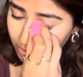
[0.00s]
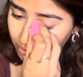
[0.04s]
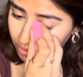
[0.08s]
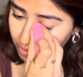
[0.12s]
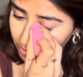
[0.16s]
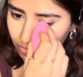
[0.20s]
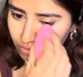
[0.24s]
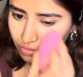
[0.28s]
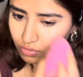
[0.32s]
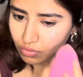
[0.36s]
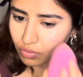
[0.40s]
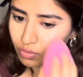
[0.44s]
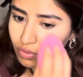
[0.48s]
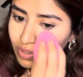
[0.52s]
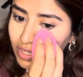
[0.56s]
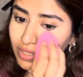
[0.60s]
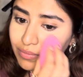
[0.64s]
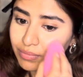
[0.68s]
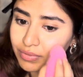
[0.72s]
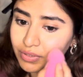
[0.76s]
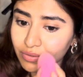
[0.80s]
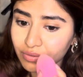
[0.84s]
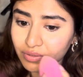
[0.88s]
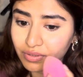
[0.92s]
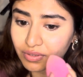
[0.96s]
So let
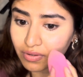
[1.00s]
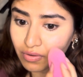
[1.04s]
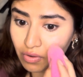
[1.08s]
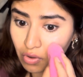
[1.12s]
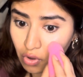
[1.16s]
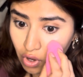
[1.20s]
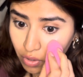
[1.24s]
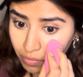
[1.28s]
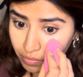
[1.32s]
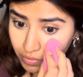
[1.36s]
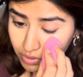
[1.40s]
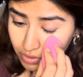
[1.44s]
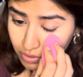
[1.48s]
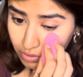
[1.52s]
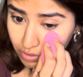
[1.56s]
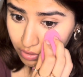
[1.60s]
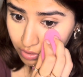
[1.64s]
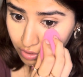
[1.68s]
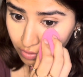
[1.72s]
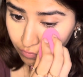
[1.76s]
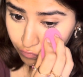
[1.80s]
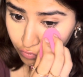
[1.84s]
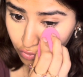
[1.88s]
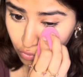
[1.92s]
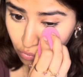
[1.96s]
me know in the comments
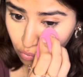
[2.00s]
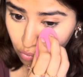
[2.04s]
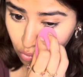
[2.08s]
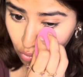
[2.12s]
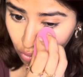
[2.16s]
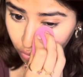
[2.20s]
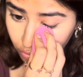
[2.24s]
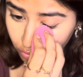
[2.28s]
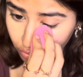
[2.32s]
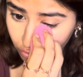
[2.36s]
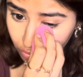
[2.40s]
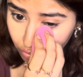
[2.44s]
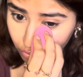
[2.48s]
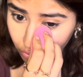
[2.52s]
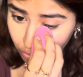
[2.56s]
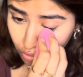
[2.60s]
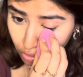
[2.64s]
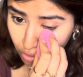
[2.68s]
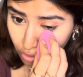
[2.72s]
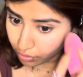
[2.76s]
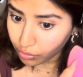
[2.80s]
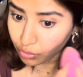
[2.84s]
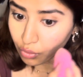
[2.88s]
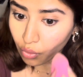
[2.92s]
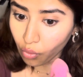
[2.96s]
if you want to
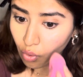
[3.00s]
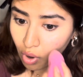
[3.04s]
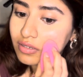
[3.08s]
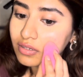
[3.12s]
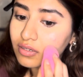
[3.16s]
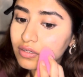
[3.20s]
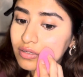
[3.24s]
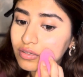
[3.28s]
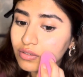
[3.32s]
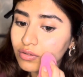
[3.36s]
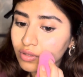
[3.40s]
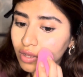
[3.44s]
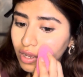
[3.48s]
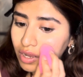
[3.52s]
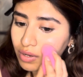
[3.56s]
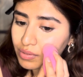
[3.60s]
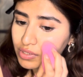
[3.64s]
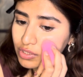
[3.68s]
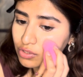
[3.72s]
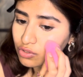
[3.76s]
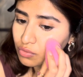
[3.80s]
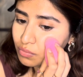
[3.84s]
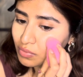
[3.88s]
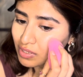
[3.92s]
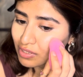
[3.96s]
know how
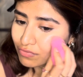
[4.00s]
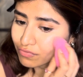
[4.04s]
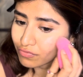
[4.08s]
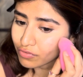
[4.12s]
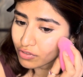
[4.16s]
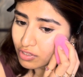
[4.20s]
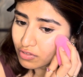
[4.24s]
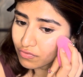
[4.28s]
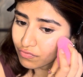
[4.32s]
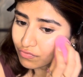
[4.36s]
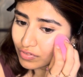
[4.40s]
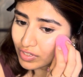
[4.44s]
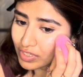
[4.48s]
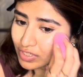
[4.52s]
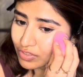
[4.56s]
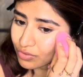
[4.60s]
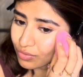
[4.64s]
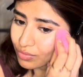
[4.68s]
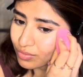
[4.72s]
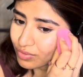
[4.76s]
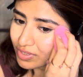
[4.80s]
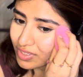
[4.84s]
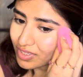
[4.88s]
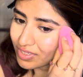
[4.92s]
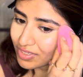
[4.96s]
I do my full face
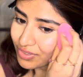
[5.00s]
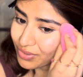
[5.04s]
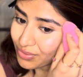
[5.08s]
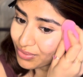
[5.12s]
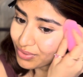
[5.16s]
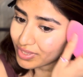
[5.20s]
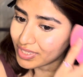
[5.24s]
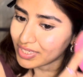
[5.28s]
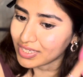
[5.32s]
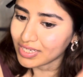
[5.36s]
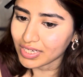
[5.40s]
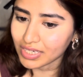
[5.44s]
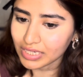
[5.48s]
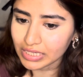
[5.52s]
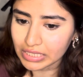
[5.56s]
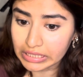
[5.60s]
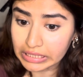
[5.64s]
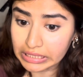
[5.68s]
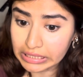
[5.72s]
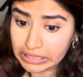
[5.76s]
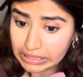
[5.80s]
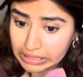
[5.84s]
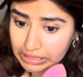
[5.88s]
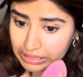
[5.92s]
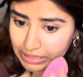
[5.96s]
only using a
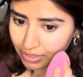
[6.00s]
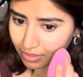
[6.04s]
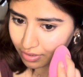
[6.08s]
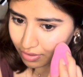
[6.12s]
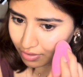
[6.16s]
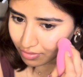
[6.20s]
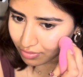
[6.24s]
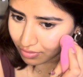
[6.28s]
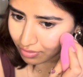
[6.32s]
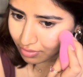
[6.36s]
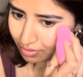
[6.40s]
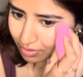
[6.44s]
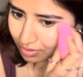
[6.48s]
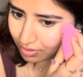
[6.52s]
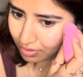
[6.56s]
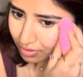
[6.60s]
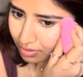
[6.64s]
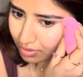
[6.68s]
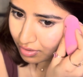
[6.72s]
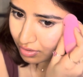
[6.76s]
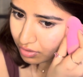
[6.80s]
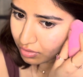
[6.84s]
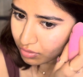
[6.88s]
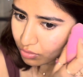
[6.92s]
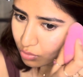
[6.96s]
concealer,
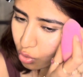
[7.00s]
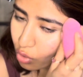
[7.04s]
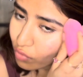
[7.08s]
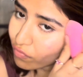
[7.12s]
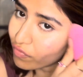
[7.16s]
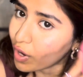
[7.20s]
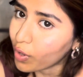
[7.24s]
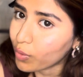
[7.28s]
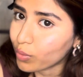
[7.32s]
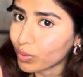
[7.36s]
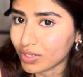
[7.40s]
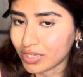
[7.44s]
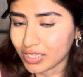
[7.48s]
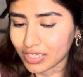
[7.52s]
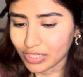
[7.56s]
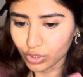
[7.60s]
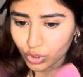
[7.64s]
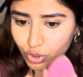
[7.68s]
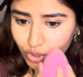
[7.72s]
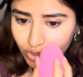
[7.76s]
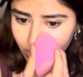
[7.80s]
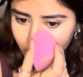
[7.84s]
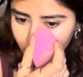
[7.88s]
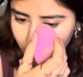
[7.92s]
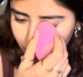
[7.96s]
no
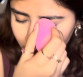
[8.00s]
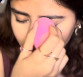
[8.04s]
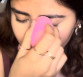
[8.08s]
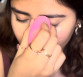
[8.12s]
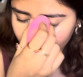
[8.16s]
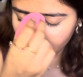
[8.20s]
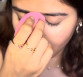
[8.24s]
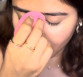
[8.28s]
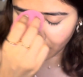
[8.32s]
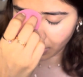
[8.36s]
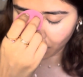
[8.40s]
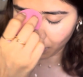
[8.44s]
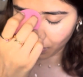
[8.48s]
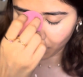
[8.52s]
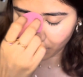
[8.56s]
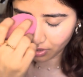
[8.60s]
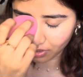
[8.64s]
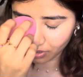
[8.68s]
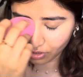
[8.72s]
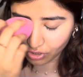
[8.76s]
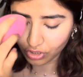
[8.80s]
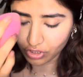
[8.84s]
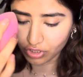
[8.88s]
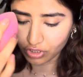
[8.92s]
foundation. I will